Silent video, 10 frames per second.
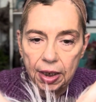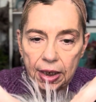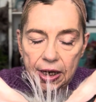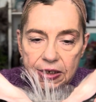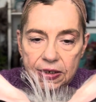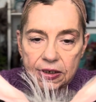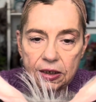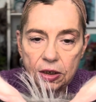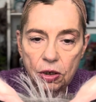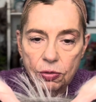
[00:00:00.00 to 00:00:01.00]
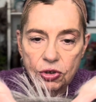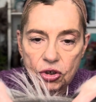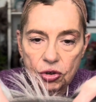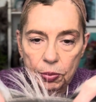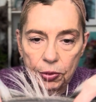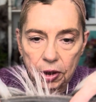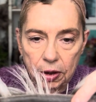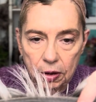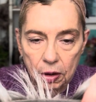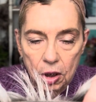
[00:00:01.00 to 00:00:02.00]
It has a silicone strip right
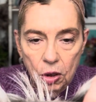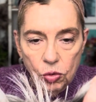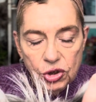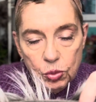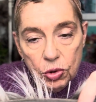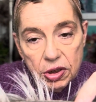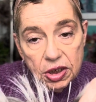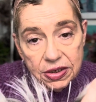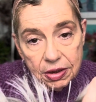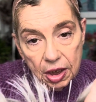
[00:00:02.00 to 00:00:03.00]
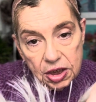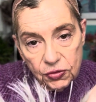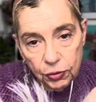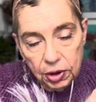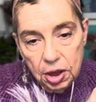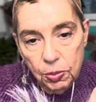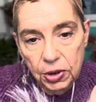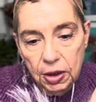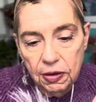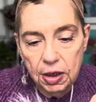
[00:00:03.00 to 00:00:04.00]
here, which really is nice for
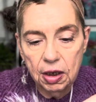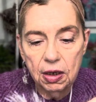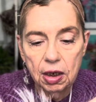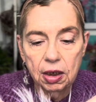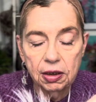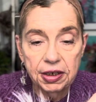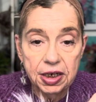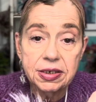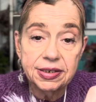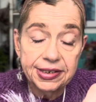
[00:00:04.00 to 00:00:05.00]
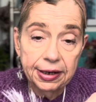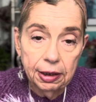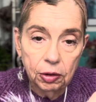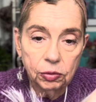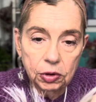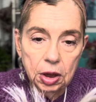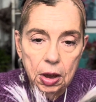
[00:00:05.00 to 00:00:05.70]
keeping the lace down